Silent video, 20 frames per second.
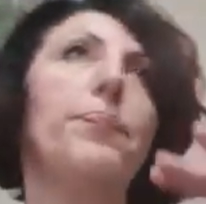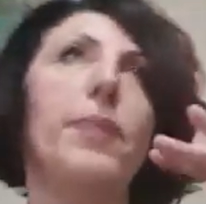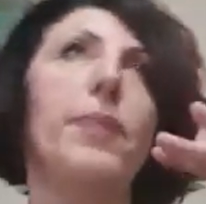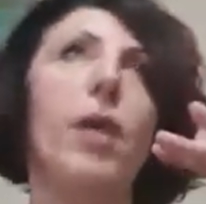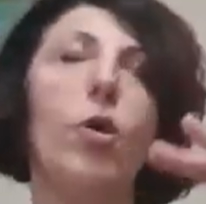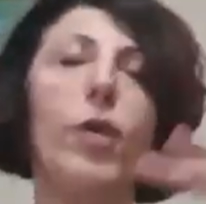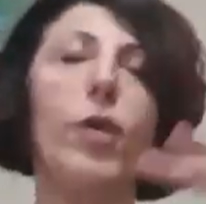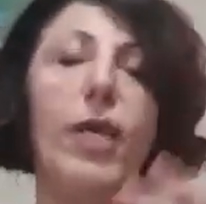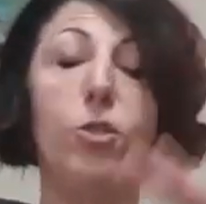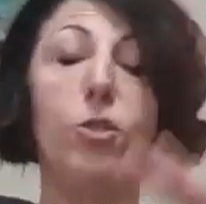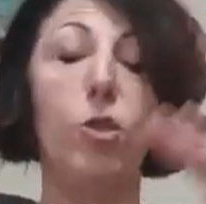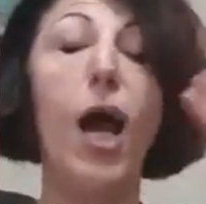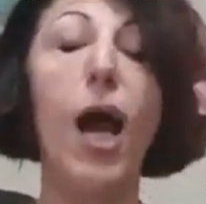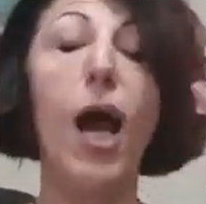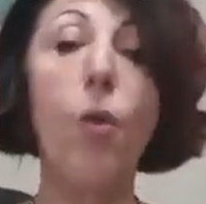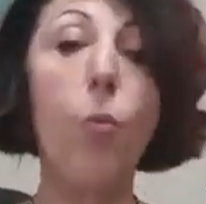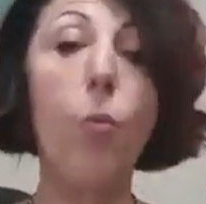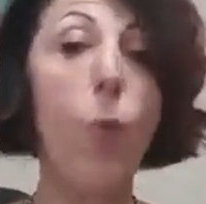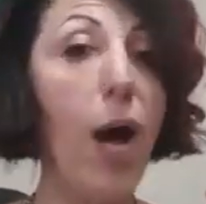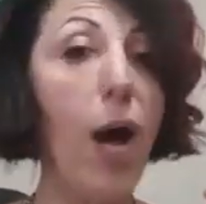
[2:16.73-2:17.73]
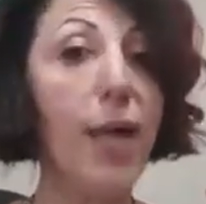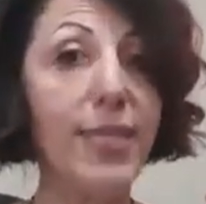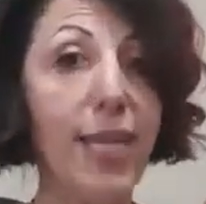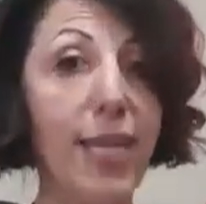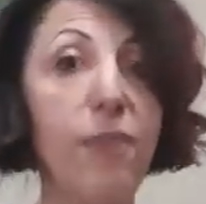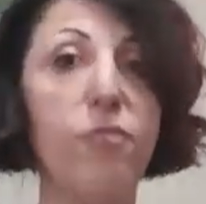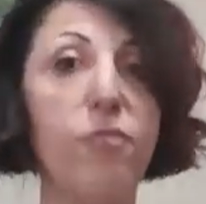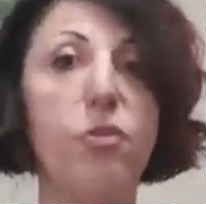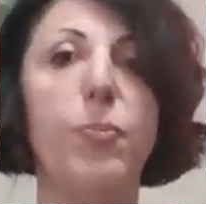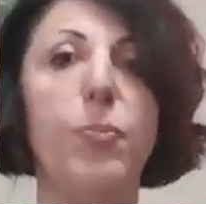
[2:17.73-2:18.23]
okay, so I want
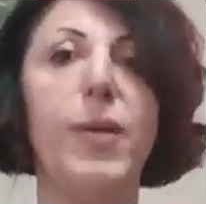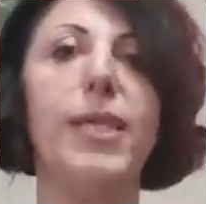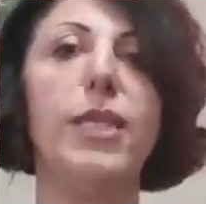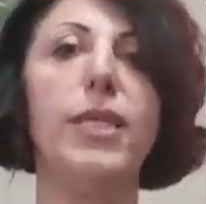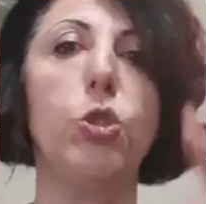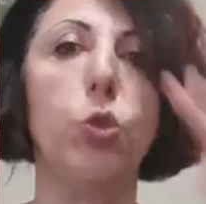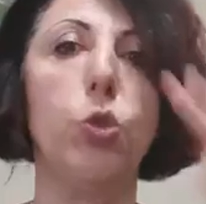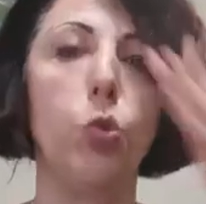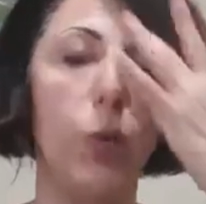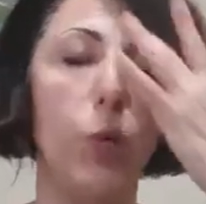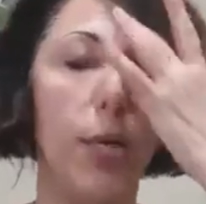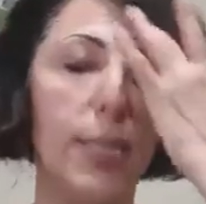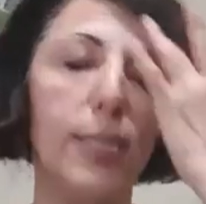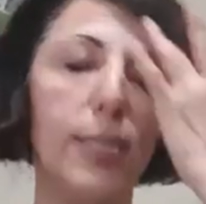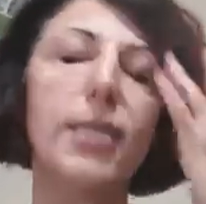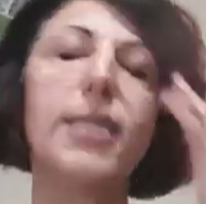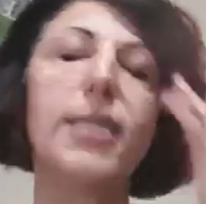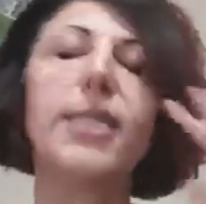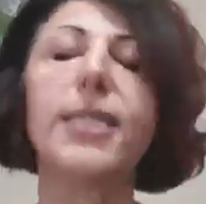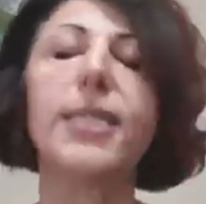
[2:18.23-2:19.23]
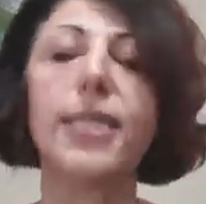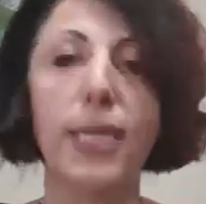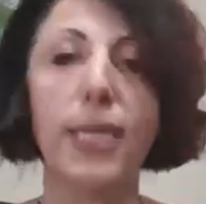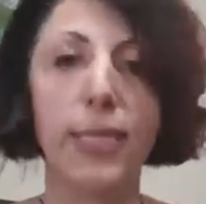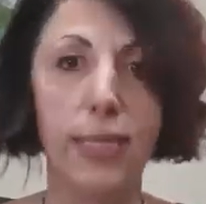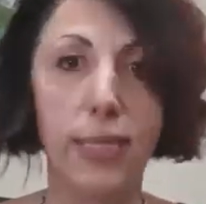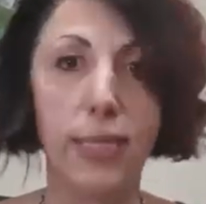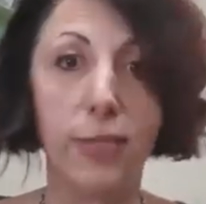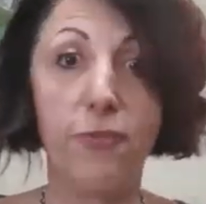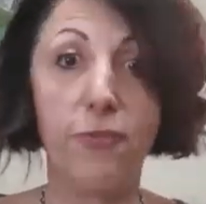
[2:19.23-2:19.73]
everybody to
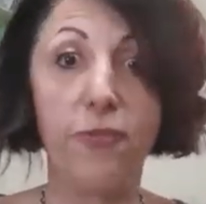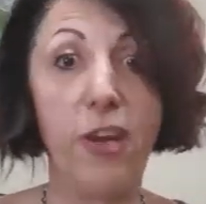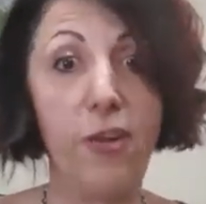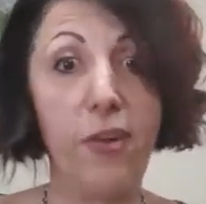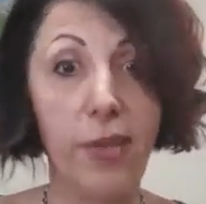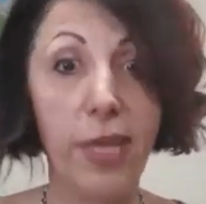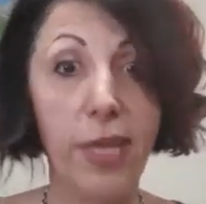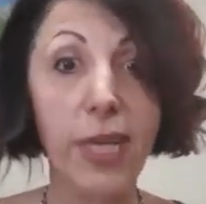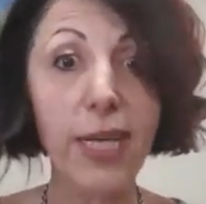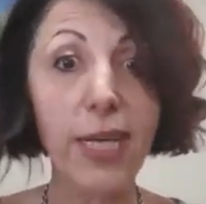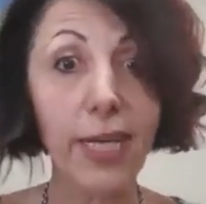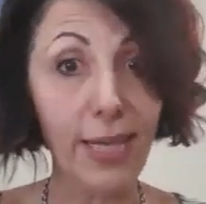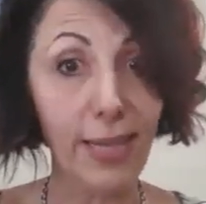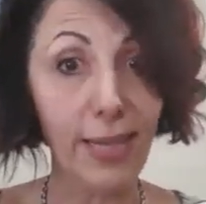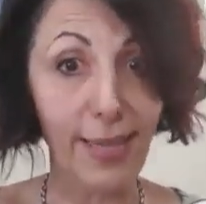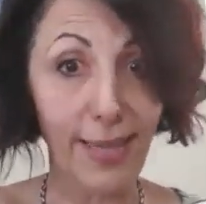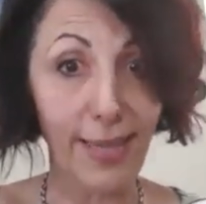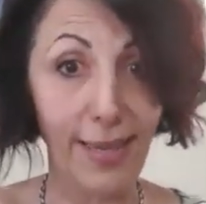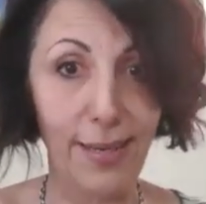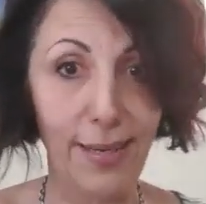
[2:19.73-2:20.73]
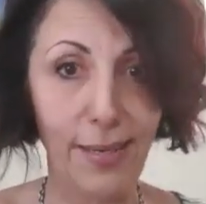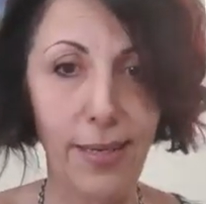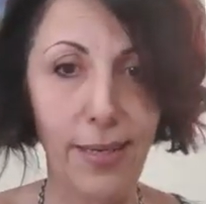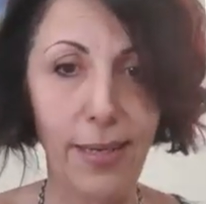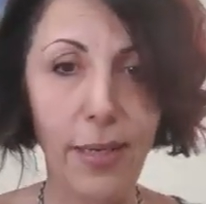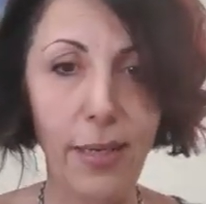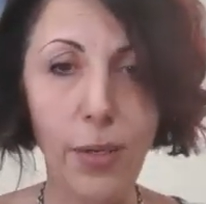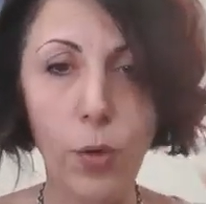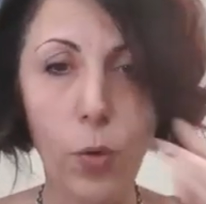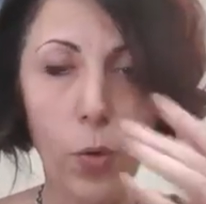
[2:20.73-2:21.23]
understand this very
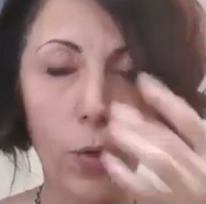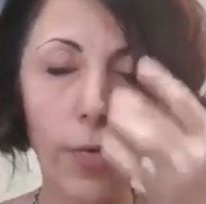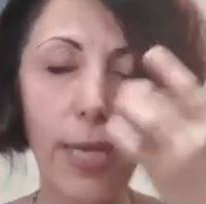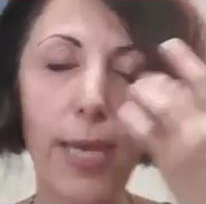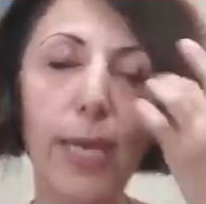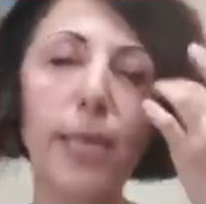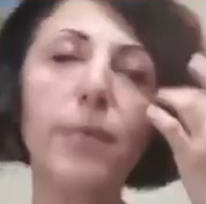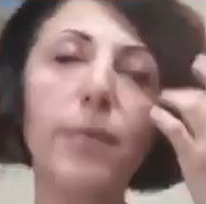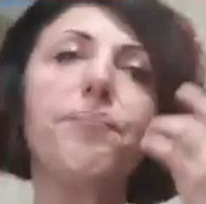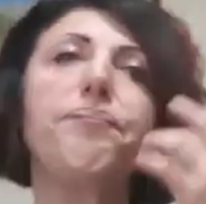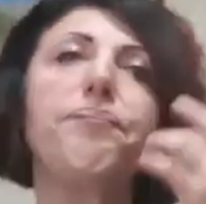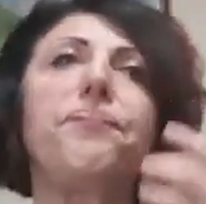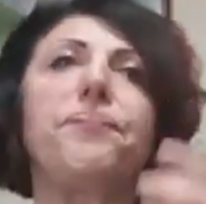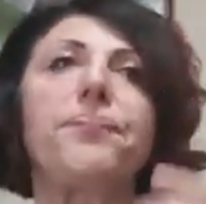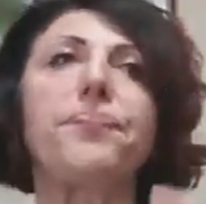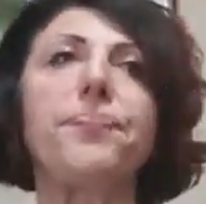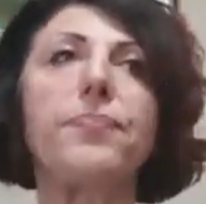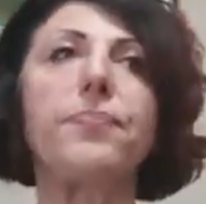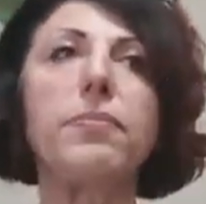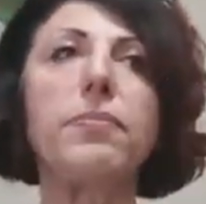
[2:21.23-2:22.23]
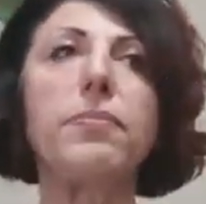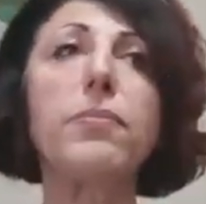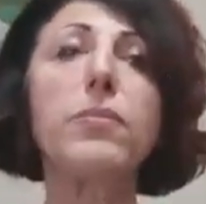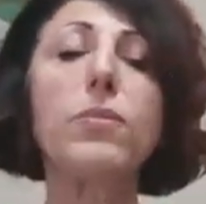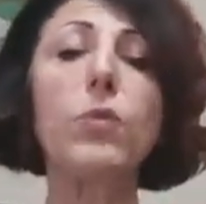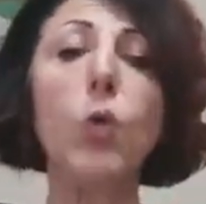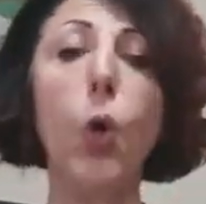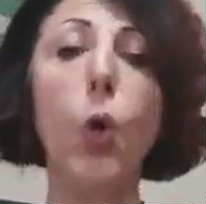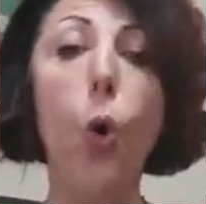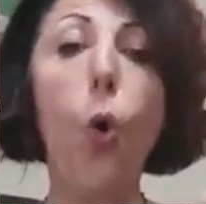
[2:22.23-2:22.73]
clearly, okay?
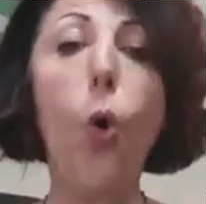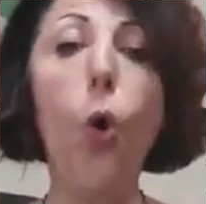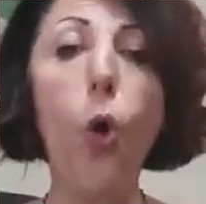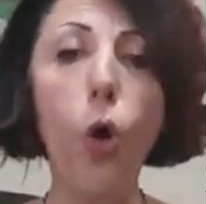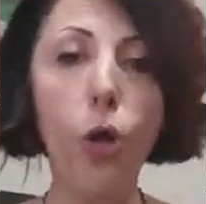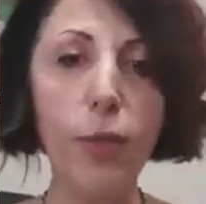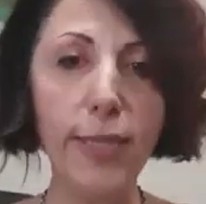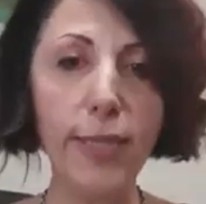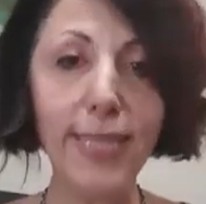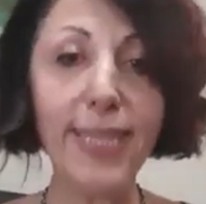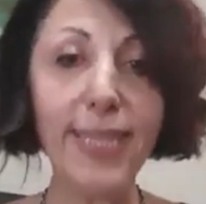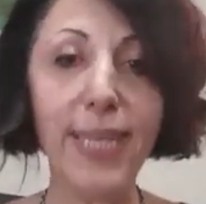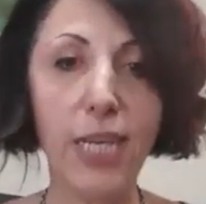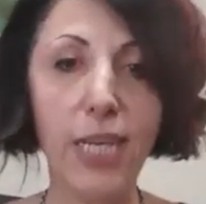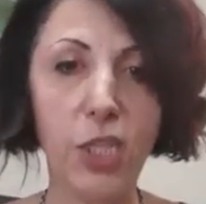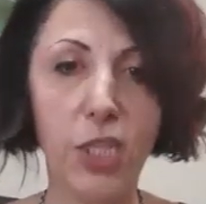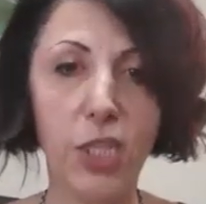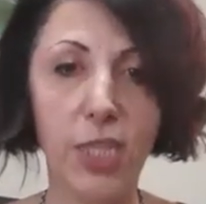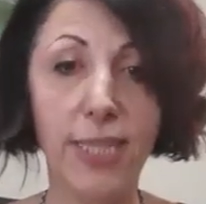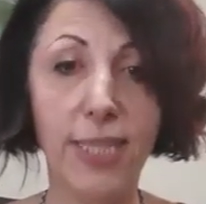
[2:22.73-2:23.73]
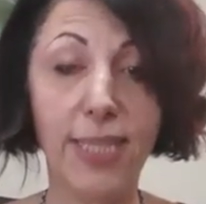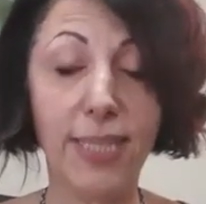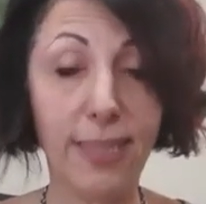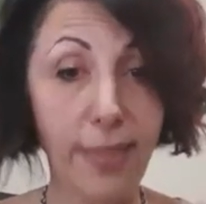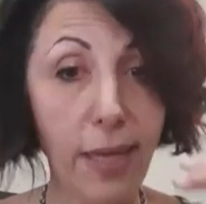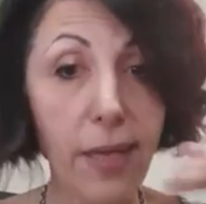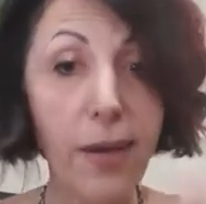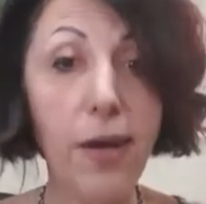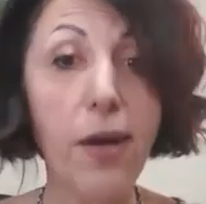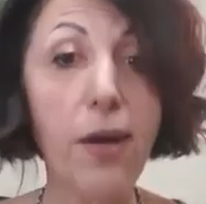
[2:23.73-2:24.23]
All the legends
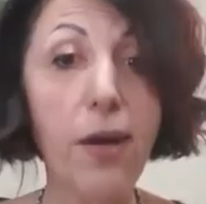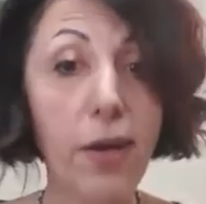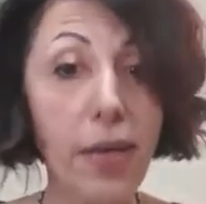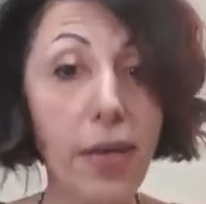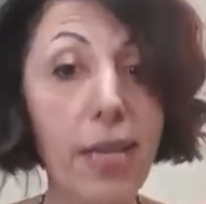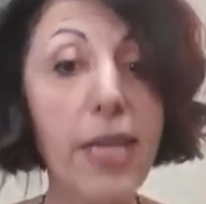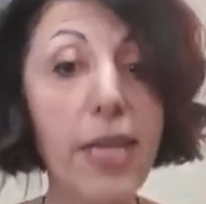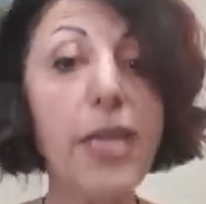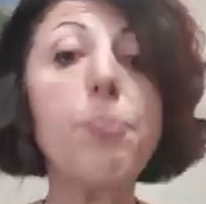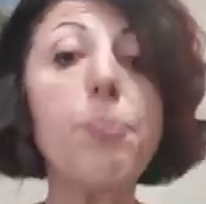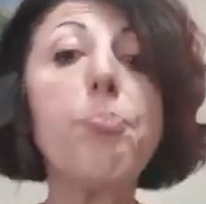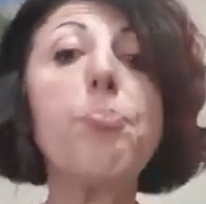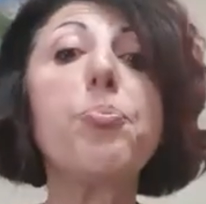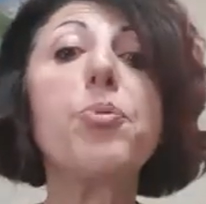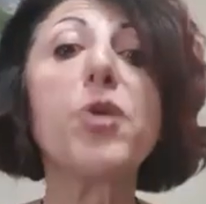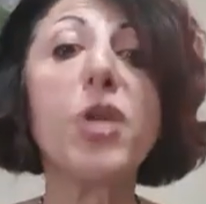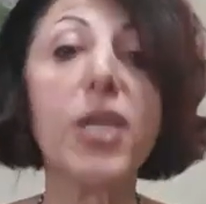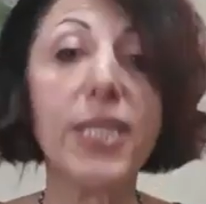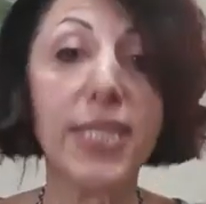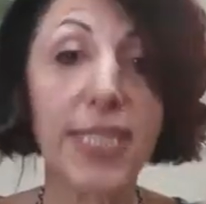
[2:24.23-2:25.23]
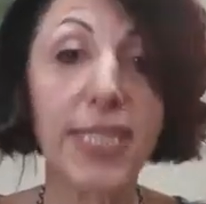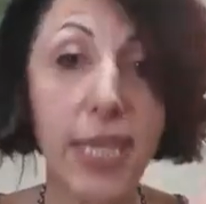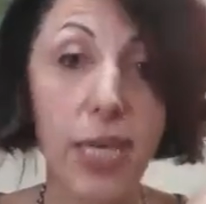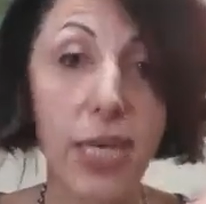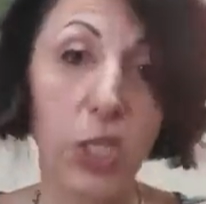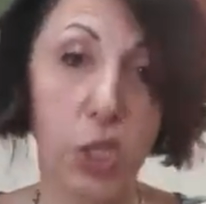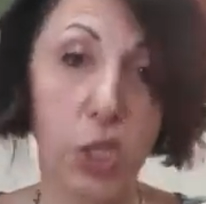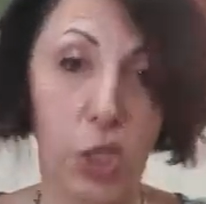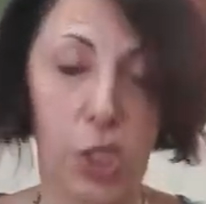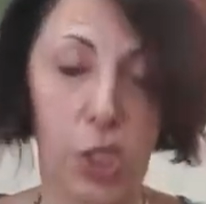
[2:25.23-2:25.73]
that are in
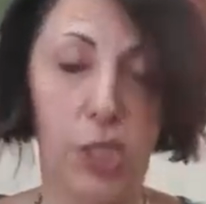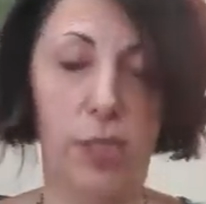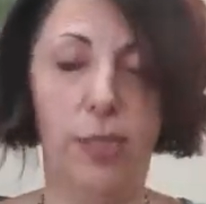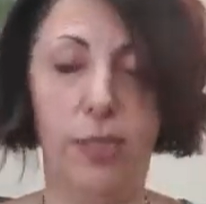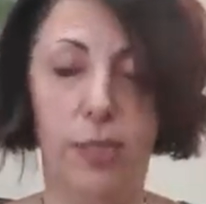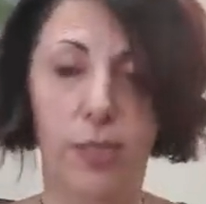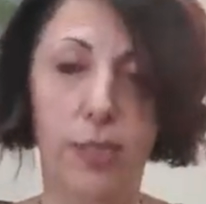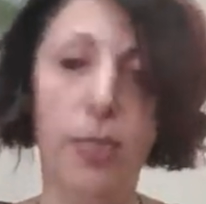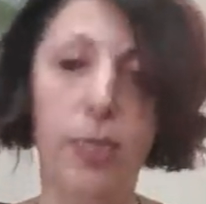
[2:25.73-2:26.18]
production